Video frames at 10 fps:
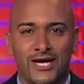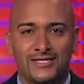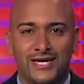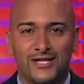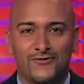
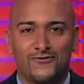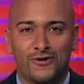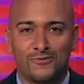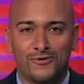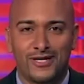Jack Taylor
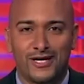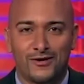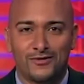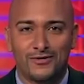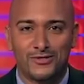from
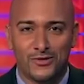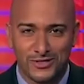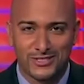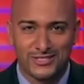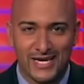Grinnell
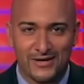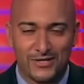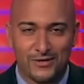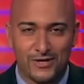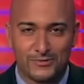joins us now
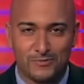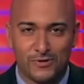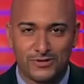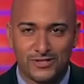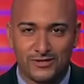here on
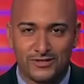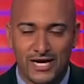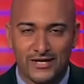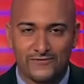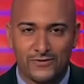SportsCenter.
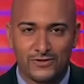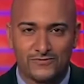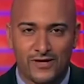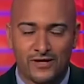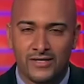Jack, first
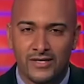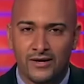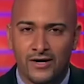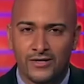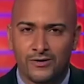of all,
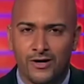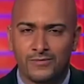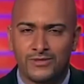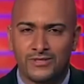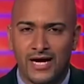are your
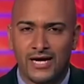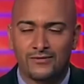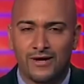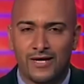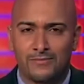arms
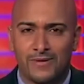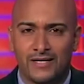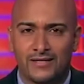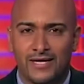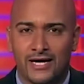tired right
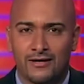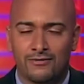about now?